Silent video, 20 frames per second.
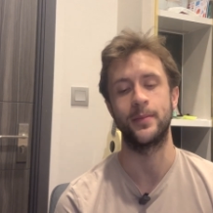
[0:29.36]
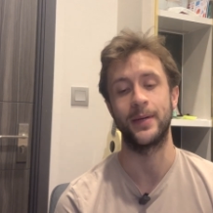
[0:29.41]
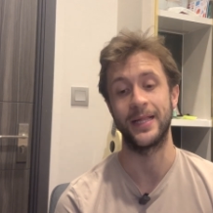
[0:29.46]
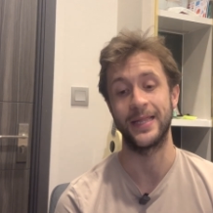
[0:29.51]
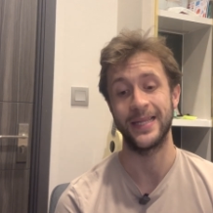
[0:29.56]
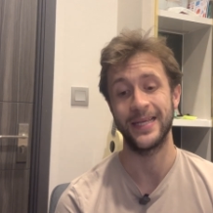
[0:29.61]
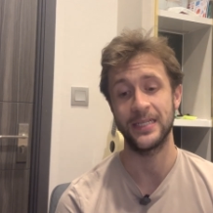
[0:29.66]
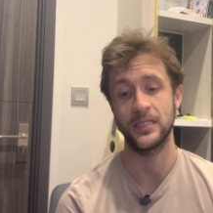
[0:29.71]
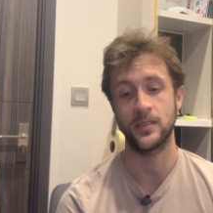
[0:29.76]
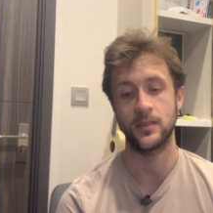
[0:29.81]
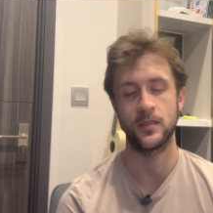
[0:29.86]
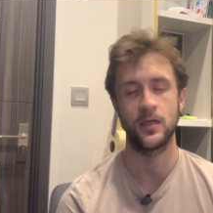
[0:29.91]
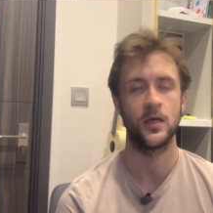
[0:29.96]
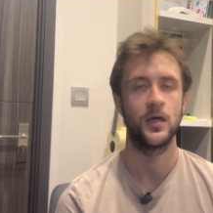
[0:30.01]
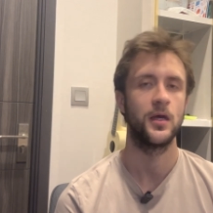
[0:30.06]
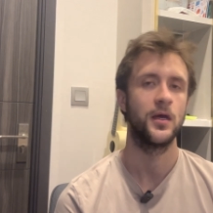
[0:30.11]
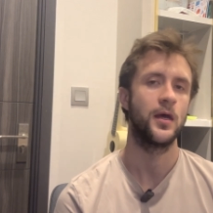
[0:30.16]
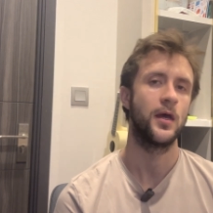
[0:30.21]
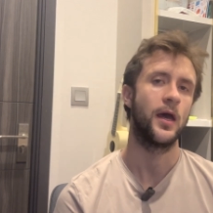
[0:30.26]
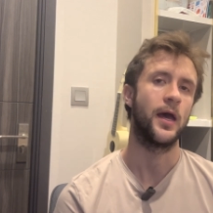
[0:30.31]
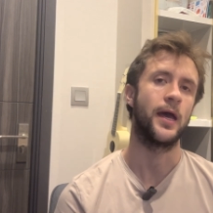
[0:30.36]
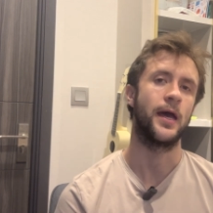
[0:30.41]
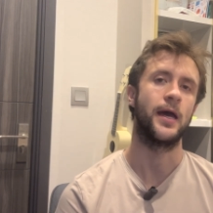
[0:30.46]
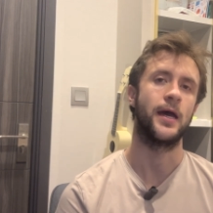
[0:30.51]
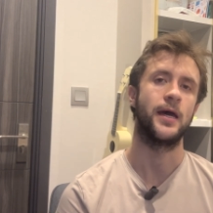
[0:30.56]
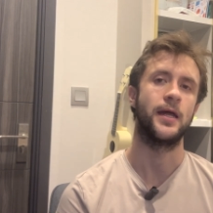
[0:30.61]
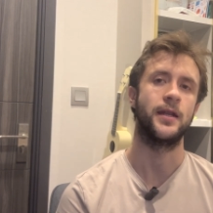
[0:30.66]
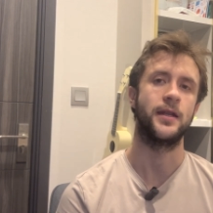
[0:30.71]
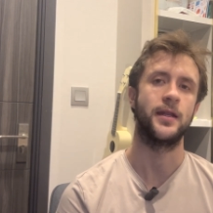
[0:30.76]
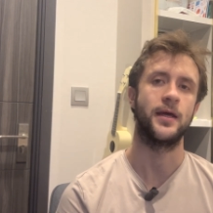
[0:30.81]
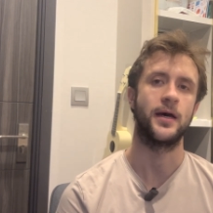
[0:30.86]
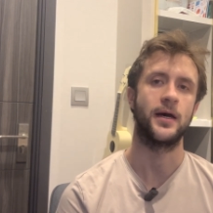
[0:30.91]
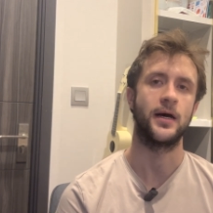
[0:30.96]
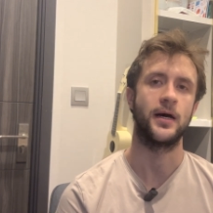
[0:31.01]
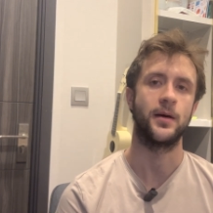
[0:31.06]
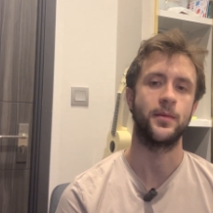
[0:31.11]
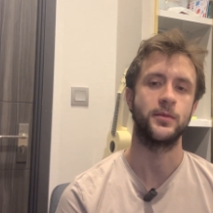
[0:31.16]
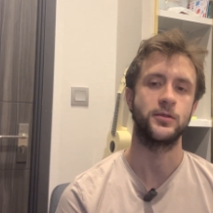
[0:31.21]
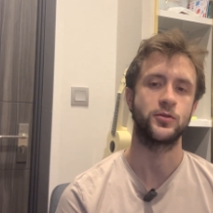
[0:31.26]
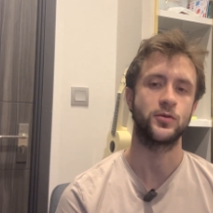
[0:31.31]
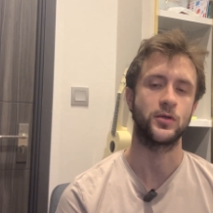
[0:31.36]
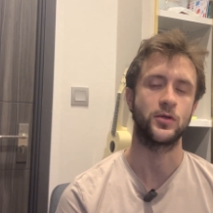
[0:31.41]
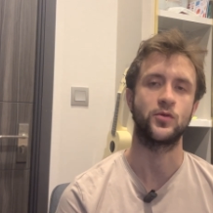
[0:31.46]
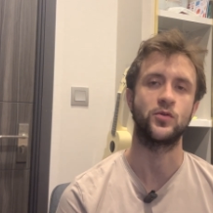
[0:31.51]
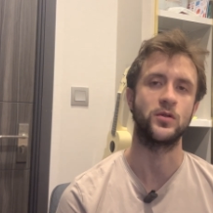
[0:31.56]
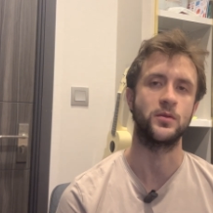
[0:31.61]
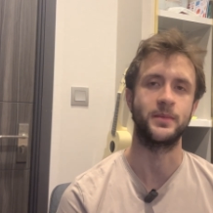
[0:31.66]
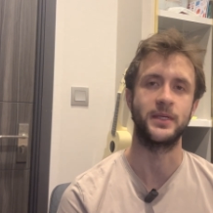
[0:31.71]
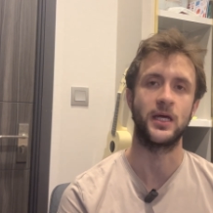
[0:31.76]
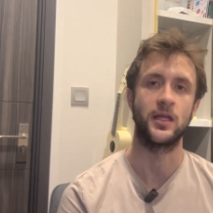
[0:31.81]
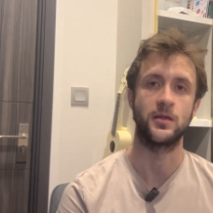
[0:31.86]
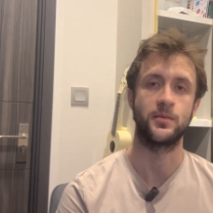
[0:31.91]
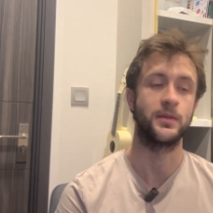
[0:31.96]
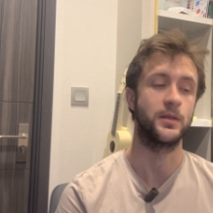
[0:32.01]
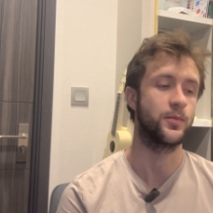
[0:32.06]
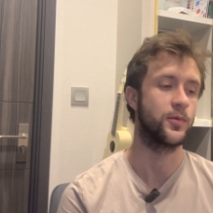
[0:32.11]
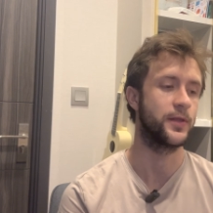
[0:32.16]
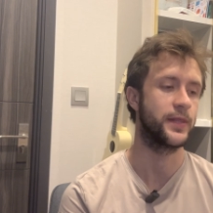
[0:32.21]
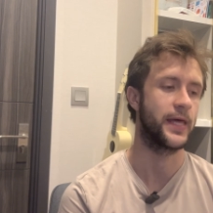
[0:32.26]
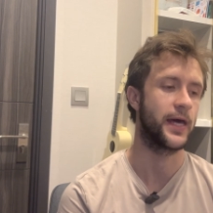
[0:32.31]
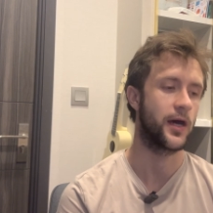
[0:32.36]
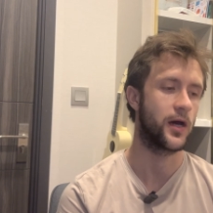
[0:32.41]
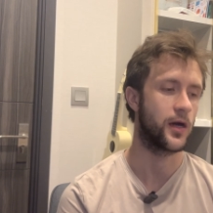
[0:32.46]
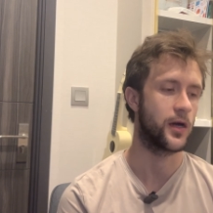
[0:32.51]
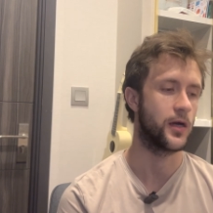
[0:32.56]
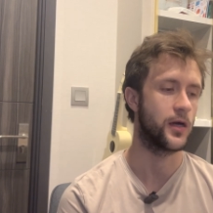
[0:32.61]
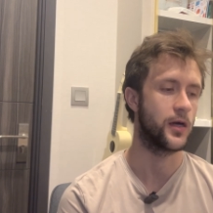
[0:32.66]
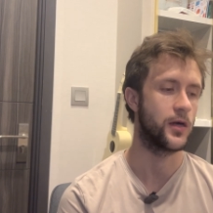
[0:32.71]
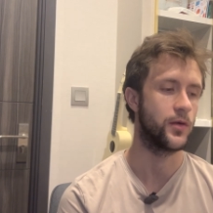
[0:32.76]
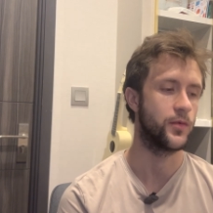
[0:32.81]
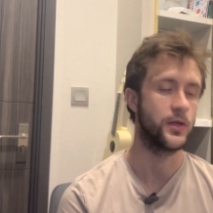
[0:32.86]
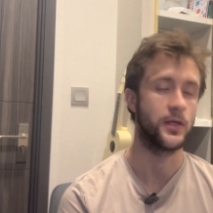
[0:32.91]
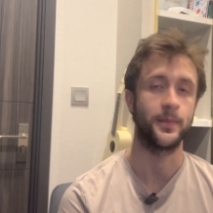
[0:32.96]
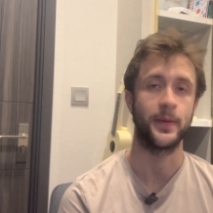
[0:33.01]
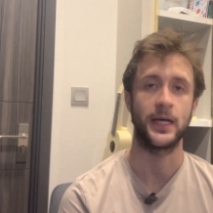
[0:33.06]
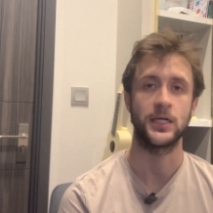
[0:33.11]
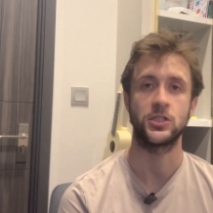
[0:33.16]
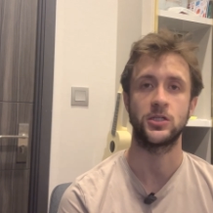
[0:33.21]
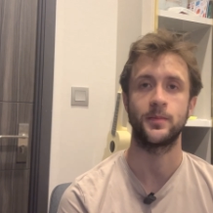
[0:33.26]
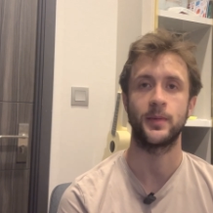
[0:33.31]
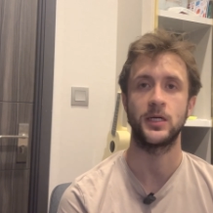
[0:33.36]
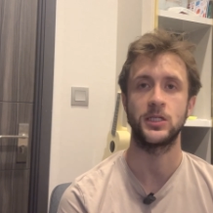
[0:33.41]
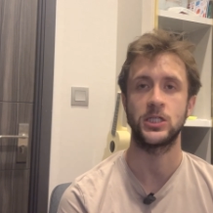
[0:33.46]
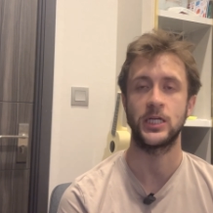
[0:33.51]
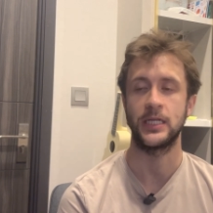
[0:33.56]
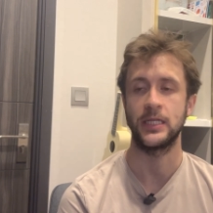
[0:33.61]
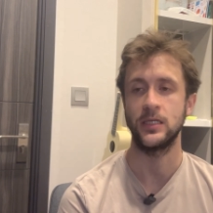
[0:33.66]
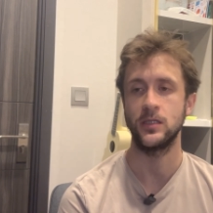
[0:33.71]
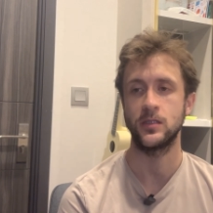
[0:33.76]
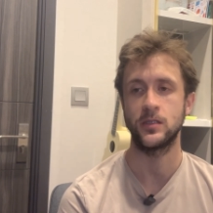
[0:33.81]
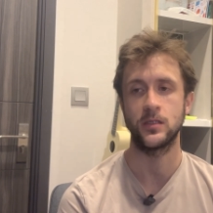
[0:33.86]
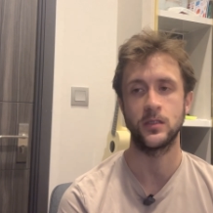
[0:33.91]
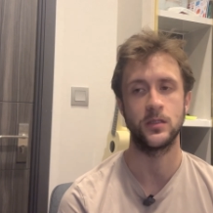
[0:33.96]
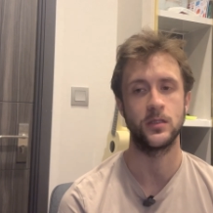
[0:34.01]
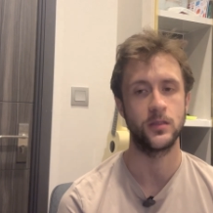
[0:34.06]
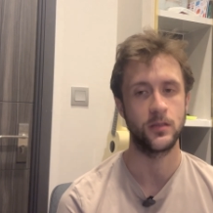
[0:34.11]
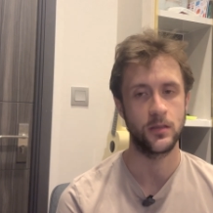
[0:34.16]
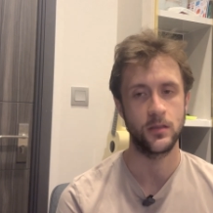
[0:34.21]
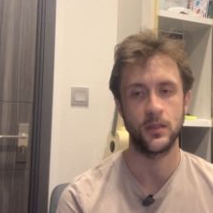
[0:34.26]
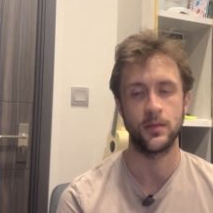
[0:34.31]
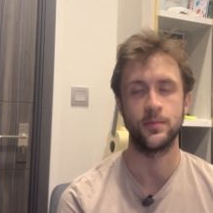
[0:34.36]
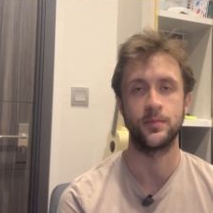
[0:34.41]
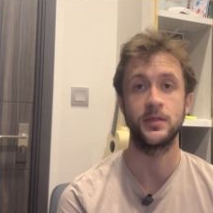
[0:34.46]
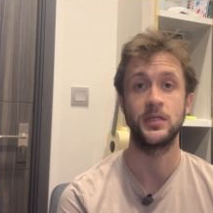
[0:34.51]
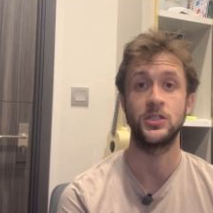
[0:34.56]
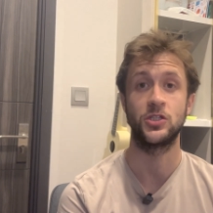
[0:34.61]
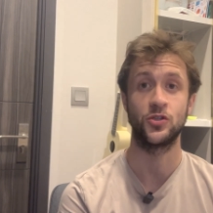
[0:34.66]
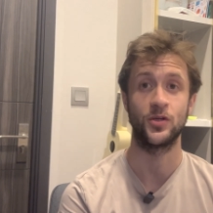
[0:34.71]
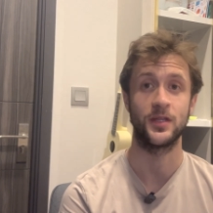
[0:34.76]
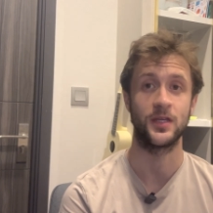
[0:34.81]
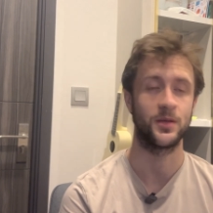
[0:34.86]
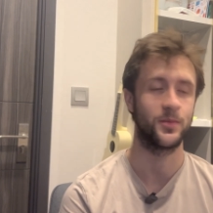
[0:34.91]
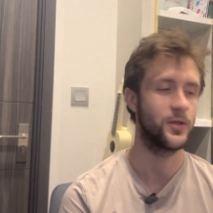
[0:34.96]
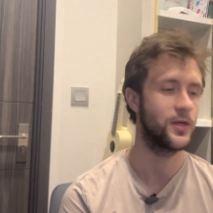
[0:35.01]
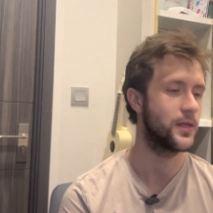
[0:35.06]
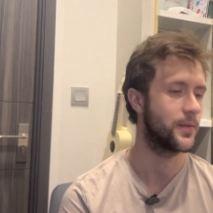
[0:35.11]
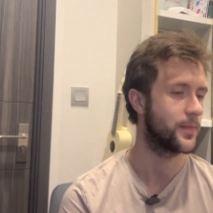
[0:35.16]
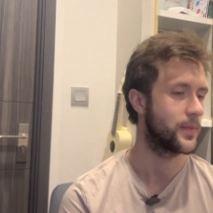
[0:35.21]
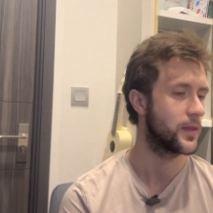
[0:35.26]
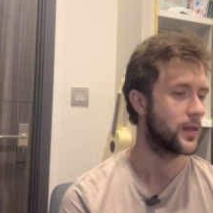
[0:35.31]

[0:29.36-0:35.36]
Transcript: list. And it's really cool to meet other people that are really passionate about Chinese, and please join the community.